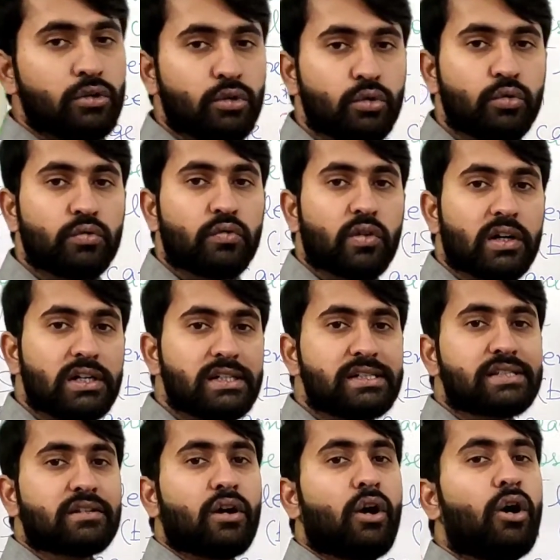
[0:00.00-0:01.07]

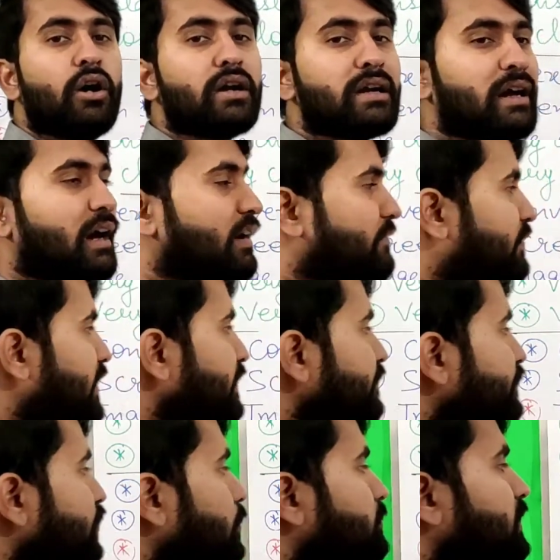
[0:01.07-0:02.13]
towards or away
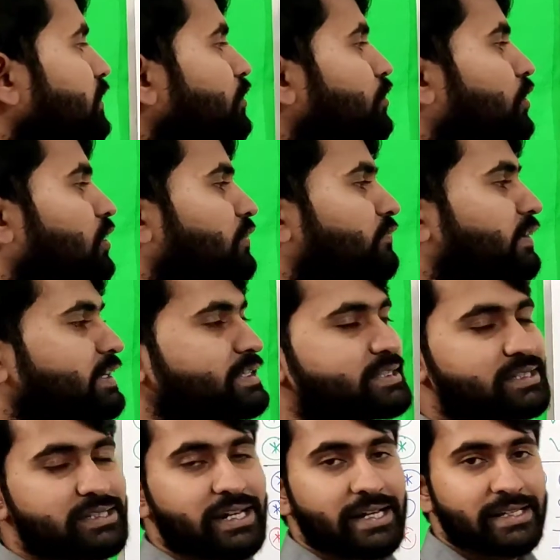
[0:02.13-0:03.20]
from the
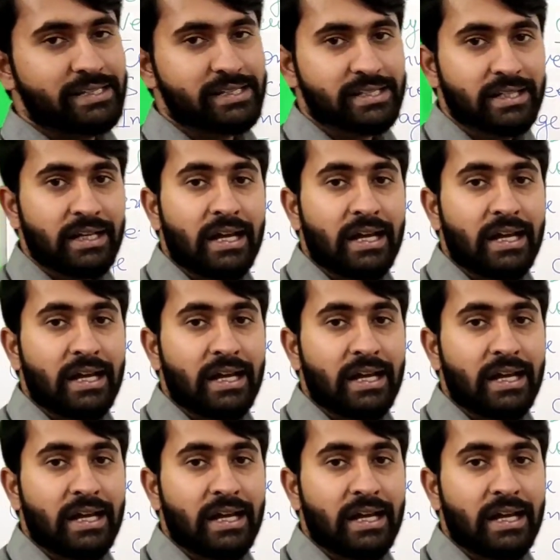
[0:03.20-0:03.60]
convex lens